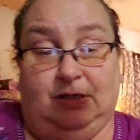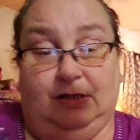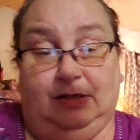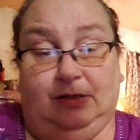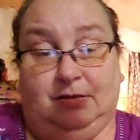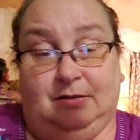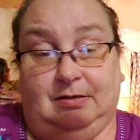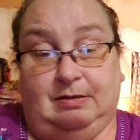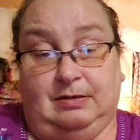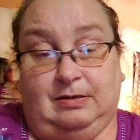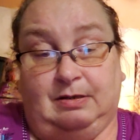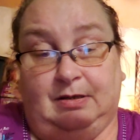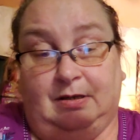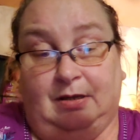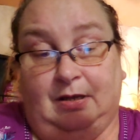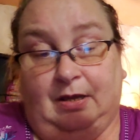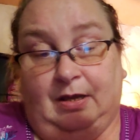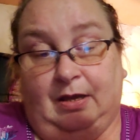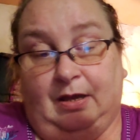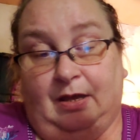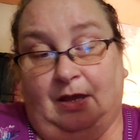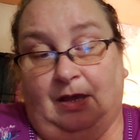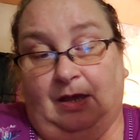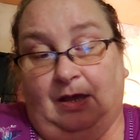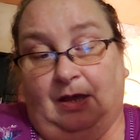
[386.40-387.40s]
it
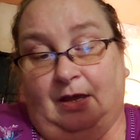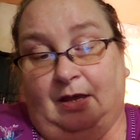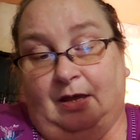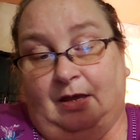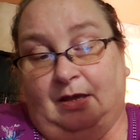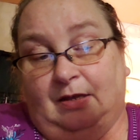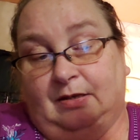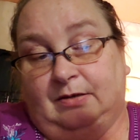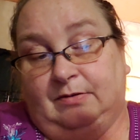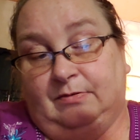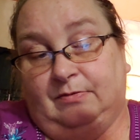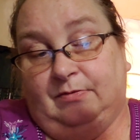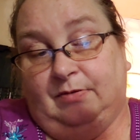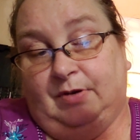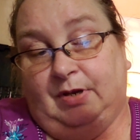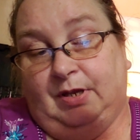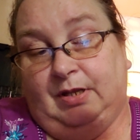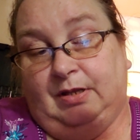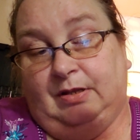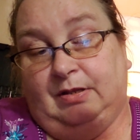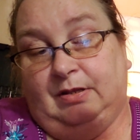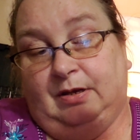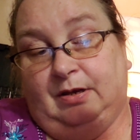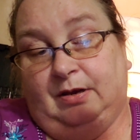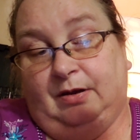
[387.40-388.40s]

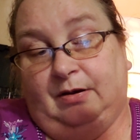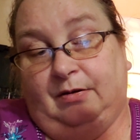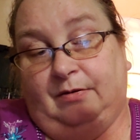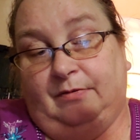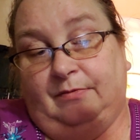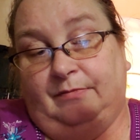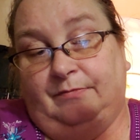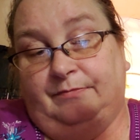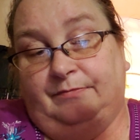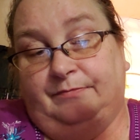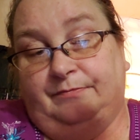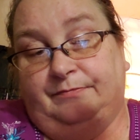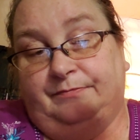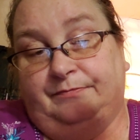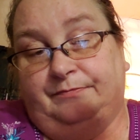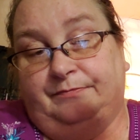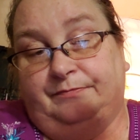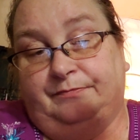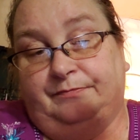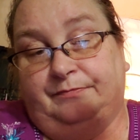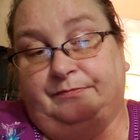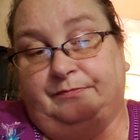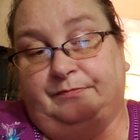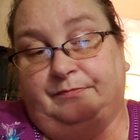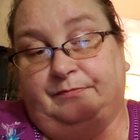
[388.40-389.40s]
right there
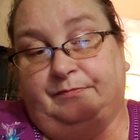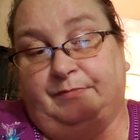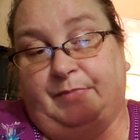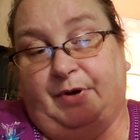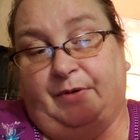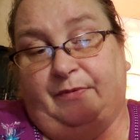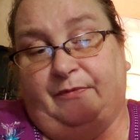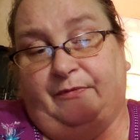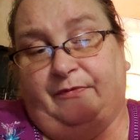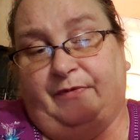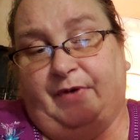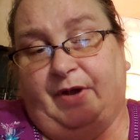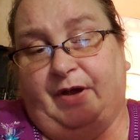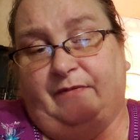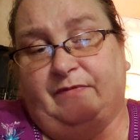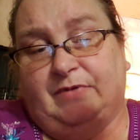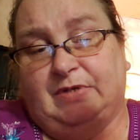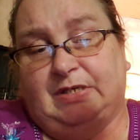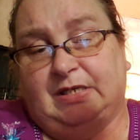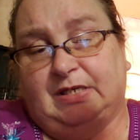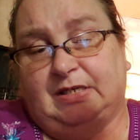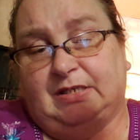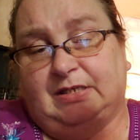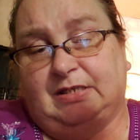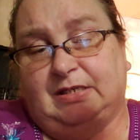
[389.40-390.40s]
about
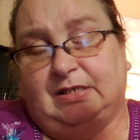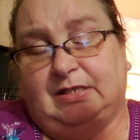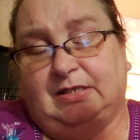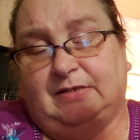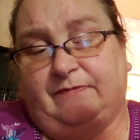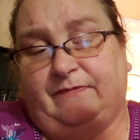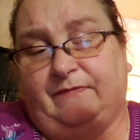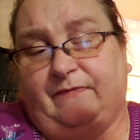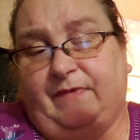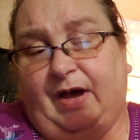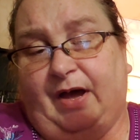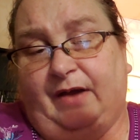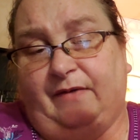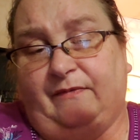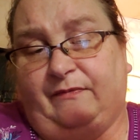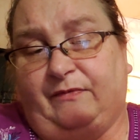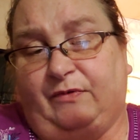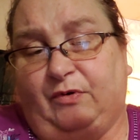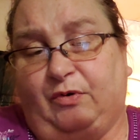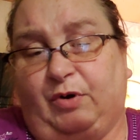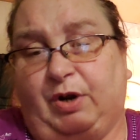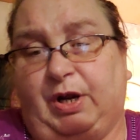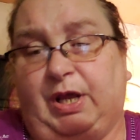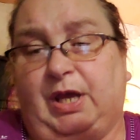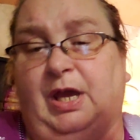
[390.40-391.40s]
560
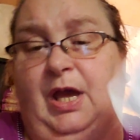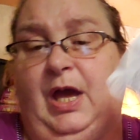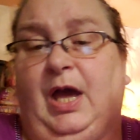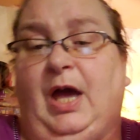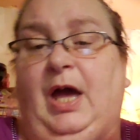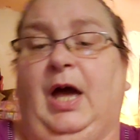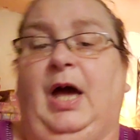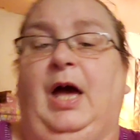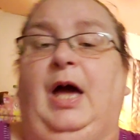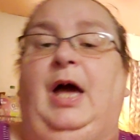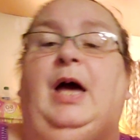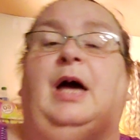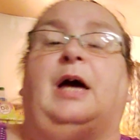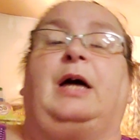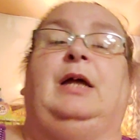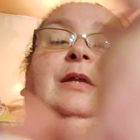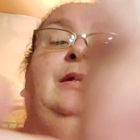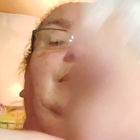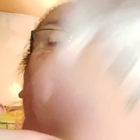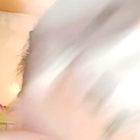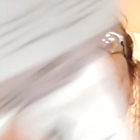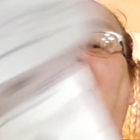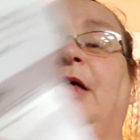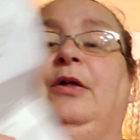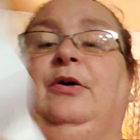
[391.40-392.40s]
540
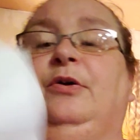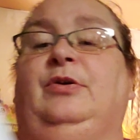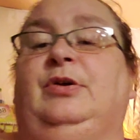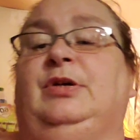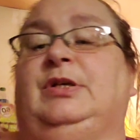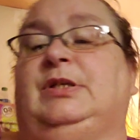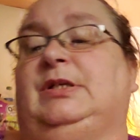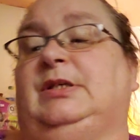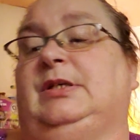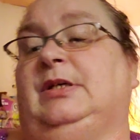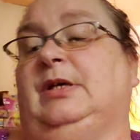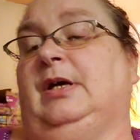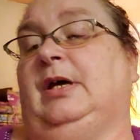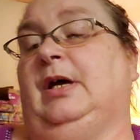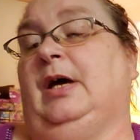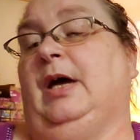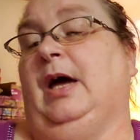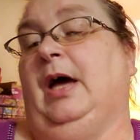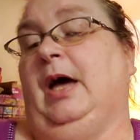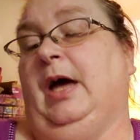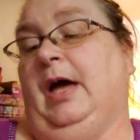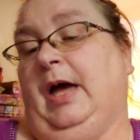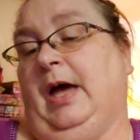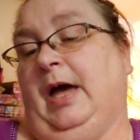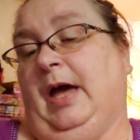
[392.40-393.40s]
dollars
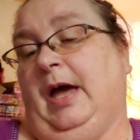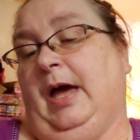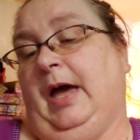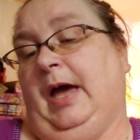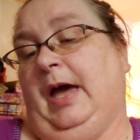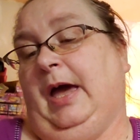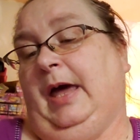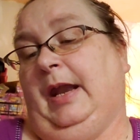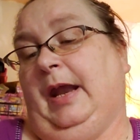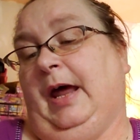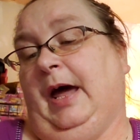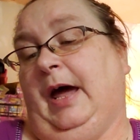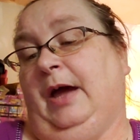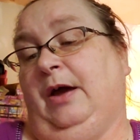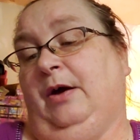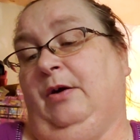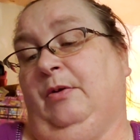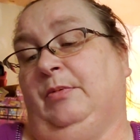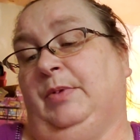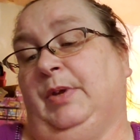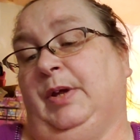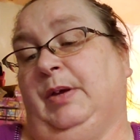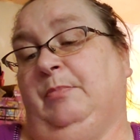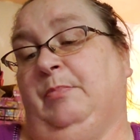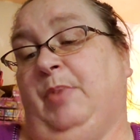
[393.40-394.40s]
and I
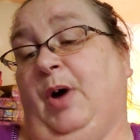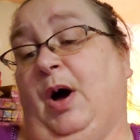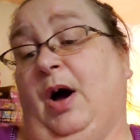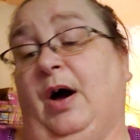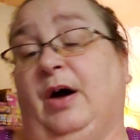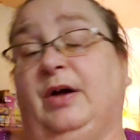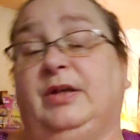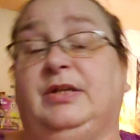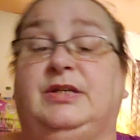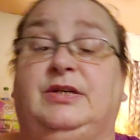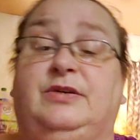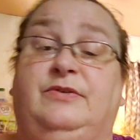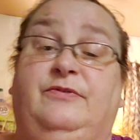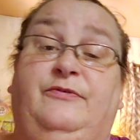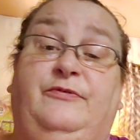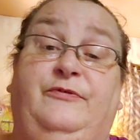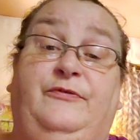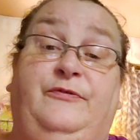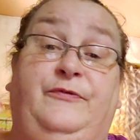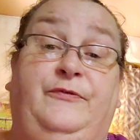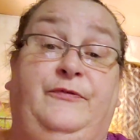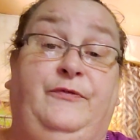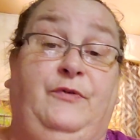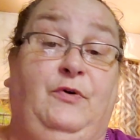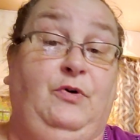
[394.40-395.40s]
only bought
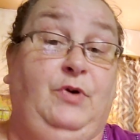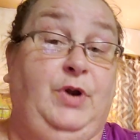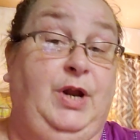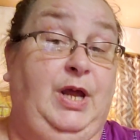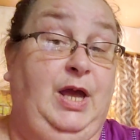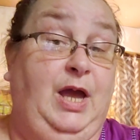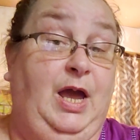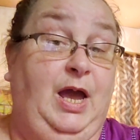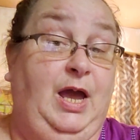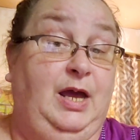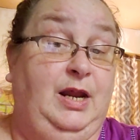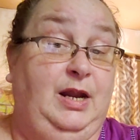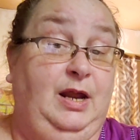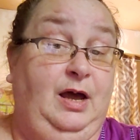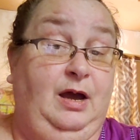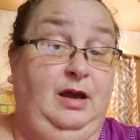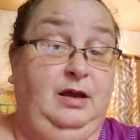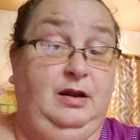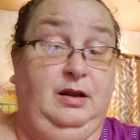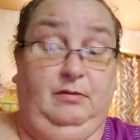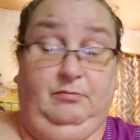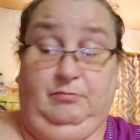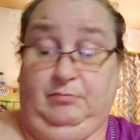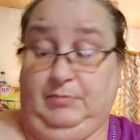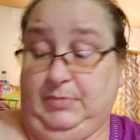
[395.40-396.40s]
48
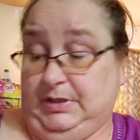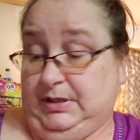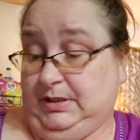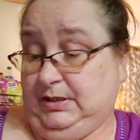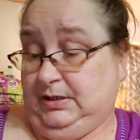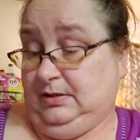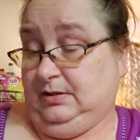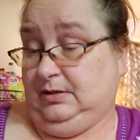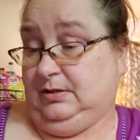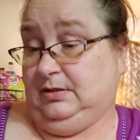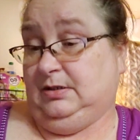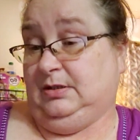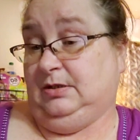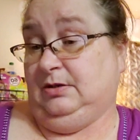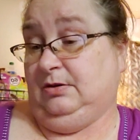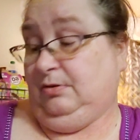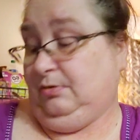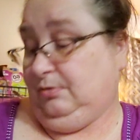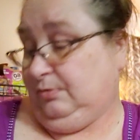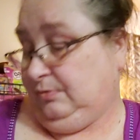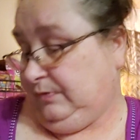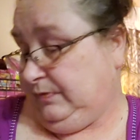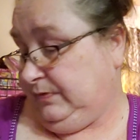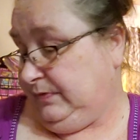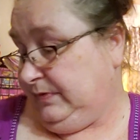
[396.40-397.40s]
items
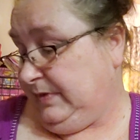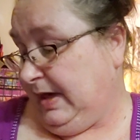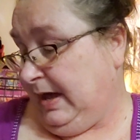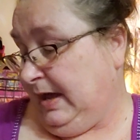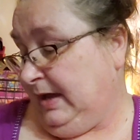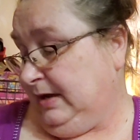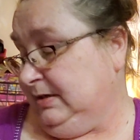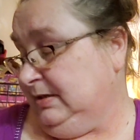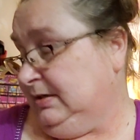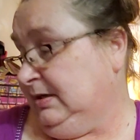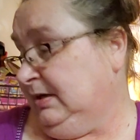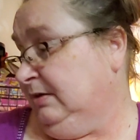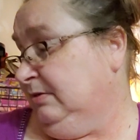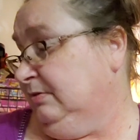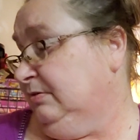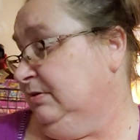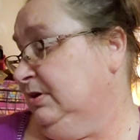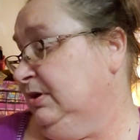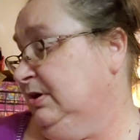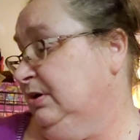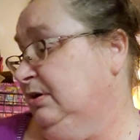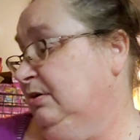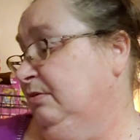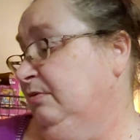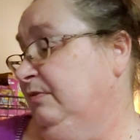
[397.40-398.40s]
so that
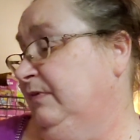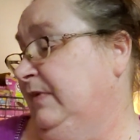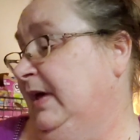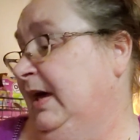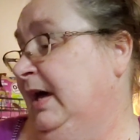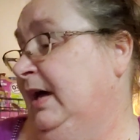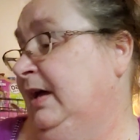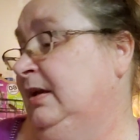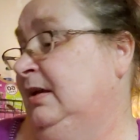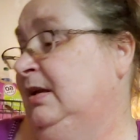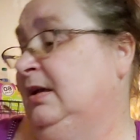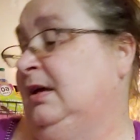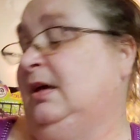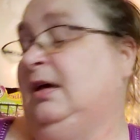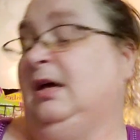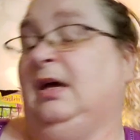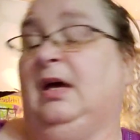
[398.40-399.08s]
tells you that